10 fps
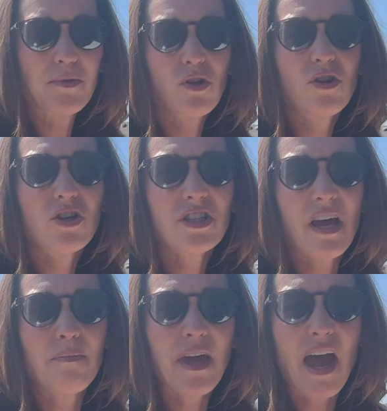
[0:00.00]
So there's
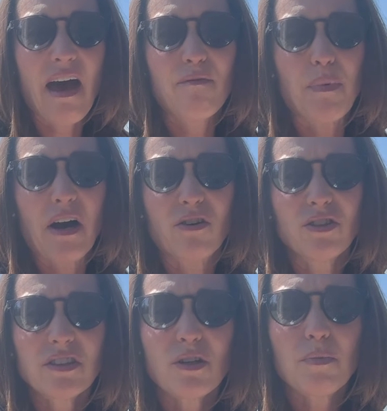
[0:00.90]
some that have
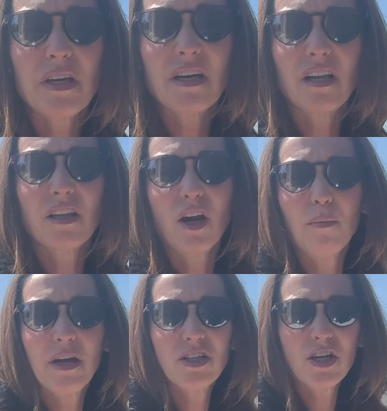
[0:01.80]
buckles, they'll be a little
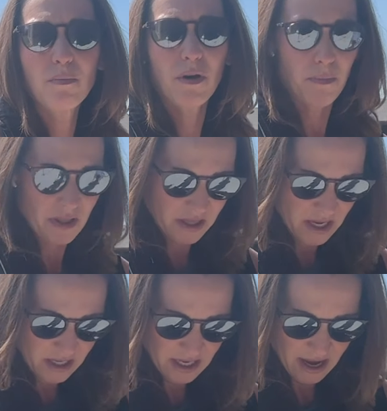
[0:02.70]
bit cheaper, but
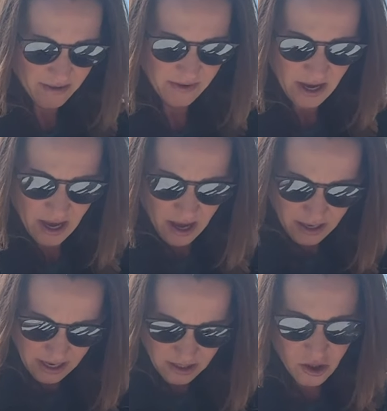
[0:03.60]
these have
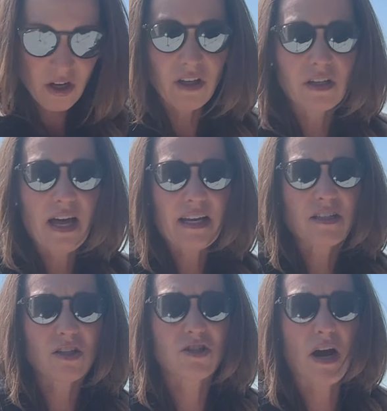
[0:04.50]
nice good little
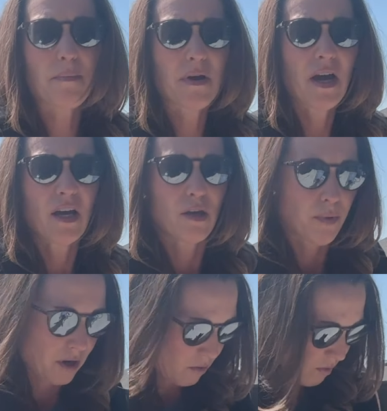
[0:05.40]
elastic strap. You
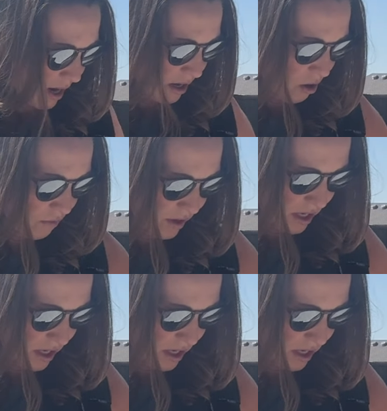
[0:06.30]
put it right over